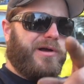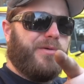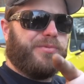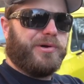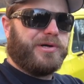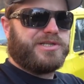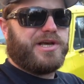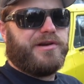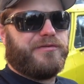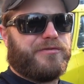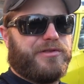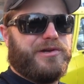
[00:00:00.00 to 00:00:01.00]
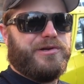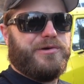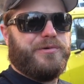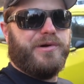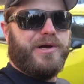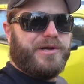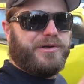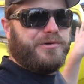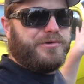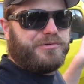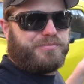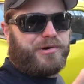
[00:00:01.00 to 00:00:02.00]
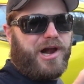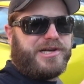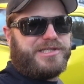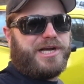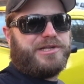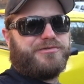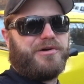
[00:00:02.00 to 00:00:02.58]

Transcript: I hope you're excited for the new project